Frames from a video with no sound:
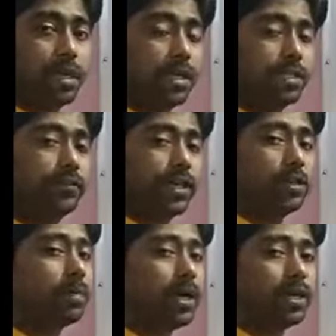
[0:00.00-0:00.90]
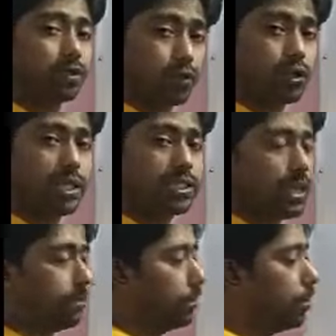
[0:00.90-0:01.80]
Divided by total
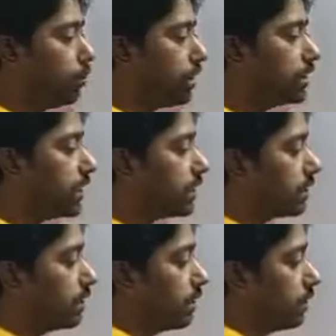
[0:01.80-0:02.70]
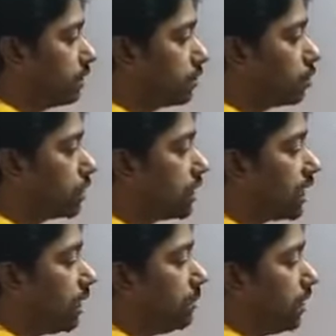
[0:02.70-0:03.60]
time. What is the total
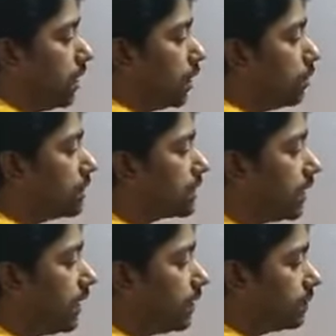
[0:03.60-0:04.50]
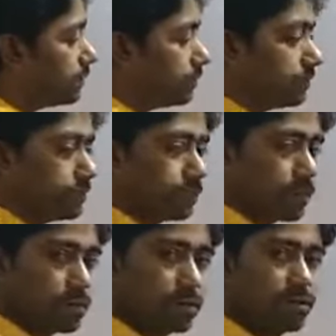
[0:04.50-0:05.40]
time? You will see,
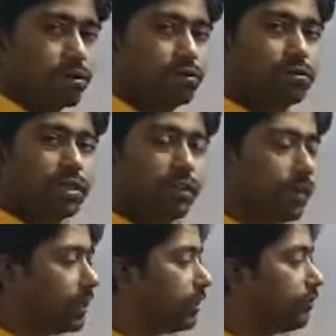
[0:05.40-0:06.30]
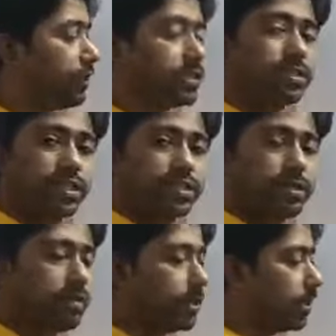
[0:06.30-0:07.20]
to travel the first
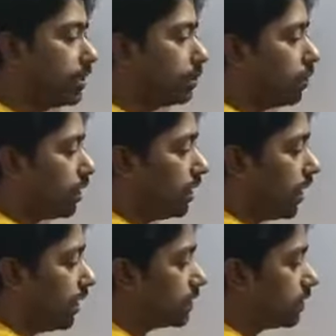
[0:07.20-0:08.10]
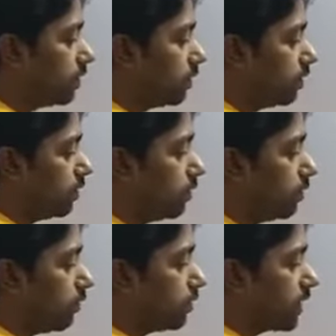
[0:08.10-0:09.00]
16 meter, the body takes
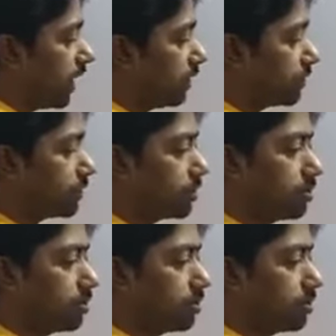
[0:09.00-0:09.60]
4 seconds.